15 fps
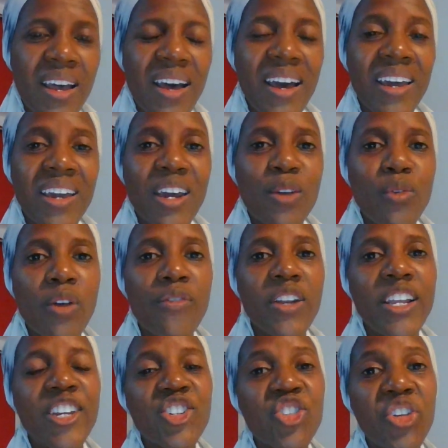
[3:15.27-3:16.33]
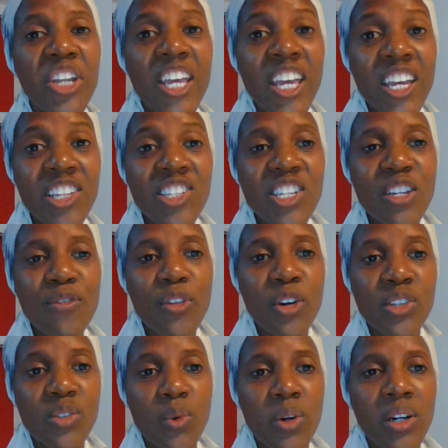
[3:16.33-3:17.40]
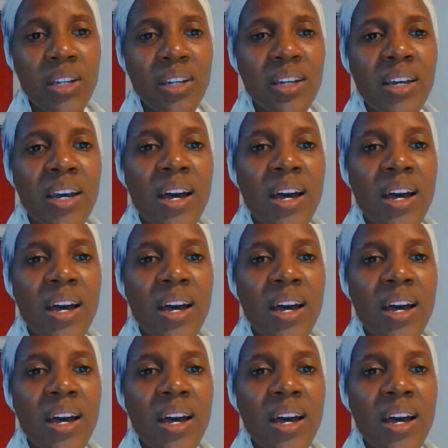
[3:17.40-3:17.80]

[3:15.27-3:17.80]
Again, Revelation 18, verse 1.